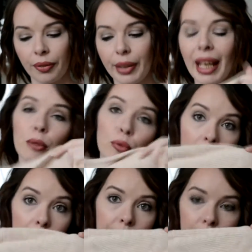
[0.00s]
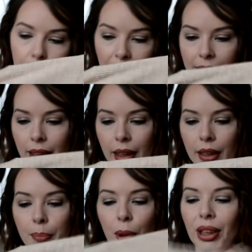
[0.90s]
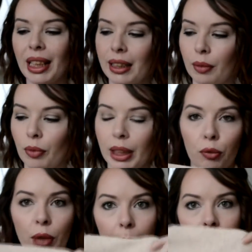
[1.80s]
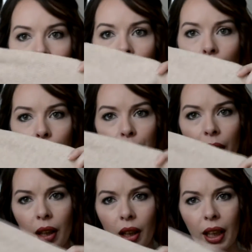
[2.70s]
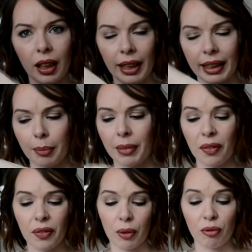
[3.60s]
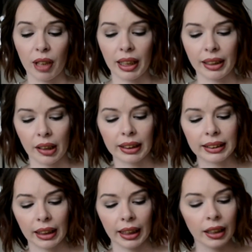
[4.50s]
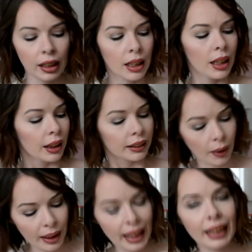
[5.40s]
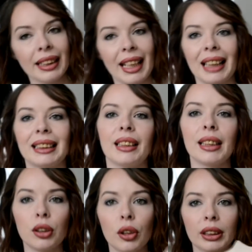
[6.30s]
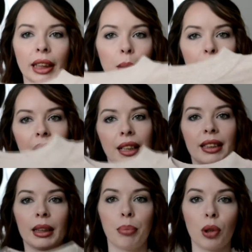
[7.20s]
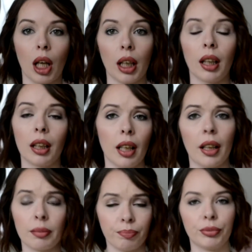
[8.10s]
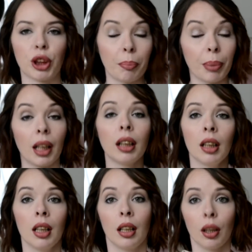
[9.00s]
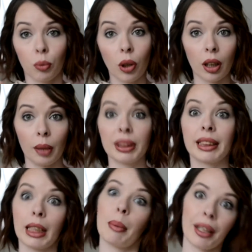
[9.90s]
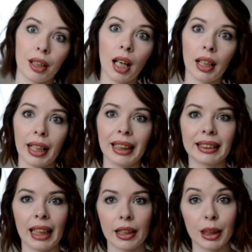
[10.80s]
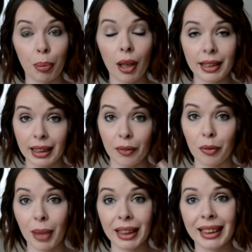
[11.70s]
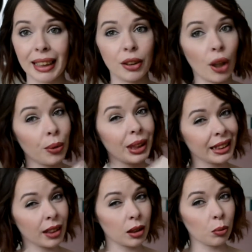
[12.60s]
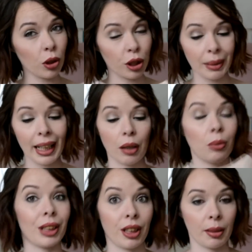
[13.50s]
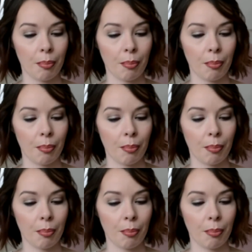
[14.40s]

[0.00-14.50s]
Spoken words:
they're ripped basically. The body isn't really ripped, but I like them, they fit really nicely. So again, yes, this looks like a plain and simple colour, jumper. What I was going to say about the colour is that, surprisingly for my skin tone, this doesn't wash me out, which is a